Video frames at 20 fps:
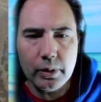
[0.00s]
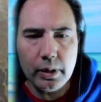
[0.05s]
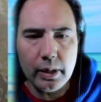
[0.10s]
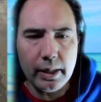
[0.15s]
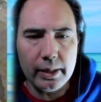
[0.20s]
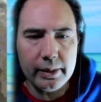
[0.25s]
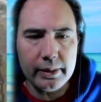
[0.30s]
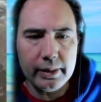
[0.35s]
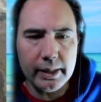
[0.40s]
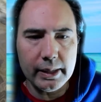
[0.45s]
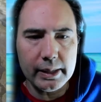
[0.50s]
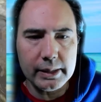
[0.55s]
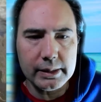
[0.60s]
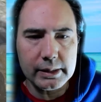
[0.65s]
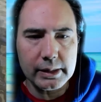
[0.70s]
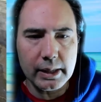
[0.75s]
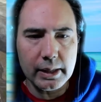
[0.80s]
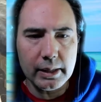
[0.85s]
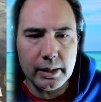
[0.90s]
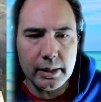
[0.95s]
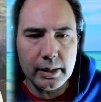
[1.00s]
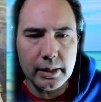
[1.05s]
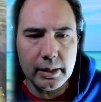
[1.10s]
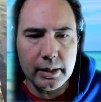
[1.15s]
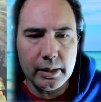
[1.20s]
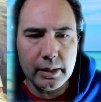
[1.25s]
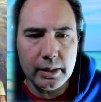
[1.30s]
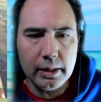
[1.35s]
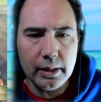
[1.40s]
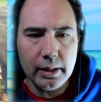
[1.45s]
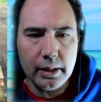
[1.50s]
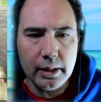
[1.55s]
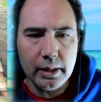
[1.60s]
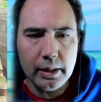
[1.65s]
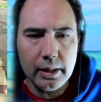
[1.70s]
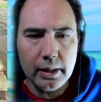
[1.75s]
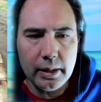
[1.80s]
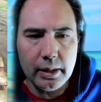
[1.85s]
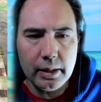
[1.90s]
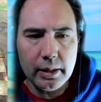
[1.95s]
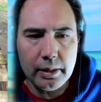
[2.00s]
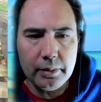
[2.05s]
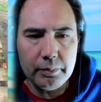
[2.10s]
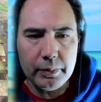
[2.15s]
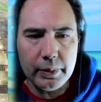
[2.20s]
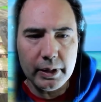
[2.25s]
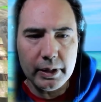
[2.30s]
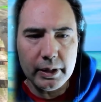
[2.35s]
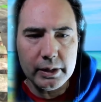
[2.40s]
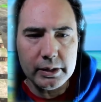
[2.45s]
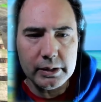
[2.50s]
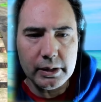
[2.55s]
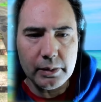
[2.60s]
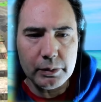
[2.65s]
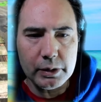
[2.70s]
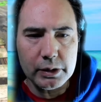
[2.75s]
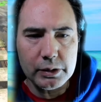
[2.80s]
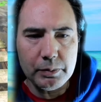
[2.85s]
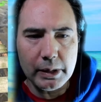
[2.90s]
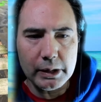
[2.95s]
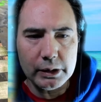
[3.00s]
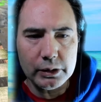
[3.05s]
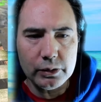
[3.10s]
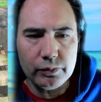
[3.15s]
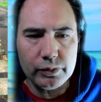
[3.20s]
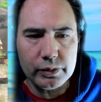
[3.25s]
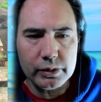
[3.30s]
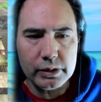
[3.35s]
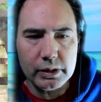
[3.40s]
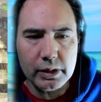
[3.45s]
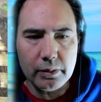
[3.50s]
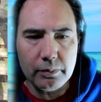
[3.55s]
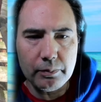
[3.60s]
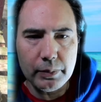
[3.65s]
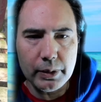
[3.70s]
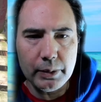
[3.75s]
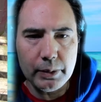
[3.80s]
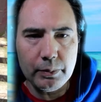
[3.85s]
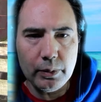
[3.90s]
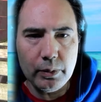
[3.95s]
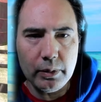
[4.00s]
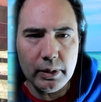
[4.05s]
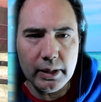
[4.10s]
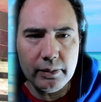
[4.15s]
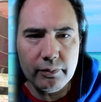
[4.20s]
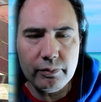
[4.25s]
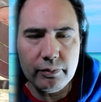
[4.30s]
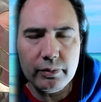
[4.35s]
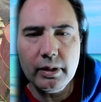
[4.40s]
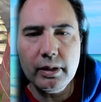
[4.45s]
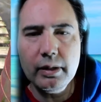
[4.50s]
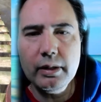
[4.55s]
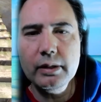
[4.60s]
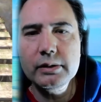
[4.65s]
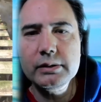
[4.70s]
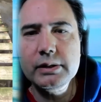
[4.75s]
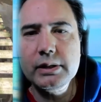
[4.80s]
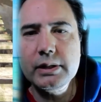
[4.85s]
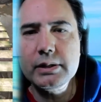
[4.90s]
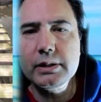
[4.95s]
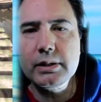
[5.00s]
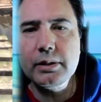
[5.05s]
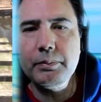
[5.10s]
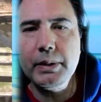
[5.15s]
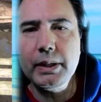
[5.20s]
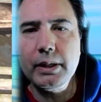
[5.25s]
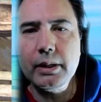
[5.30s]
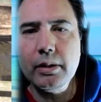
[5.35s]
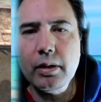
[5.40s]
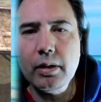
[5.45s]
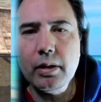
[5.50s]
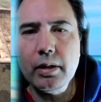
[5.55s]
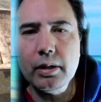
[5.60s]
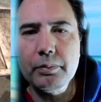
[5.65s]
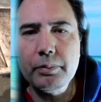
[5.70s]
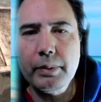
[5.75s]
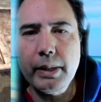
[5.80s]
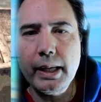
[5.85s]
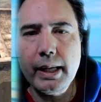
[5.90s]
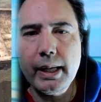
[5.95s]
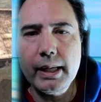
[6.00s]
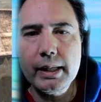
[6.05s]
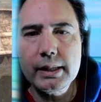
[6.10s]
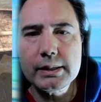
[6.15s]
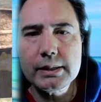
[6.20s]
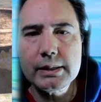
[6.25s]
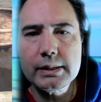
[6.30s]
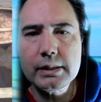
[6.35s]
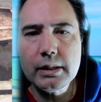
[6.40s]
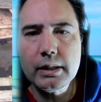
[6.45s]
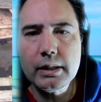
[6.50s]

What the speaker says: I think it's going to be something special for some people, and for others, just a big hard pass.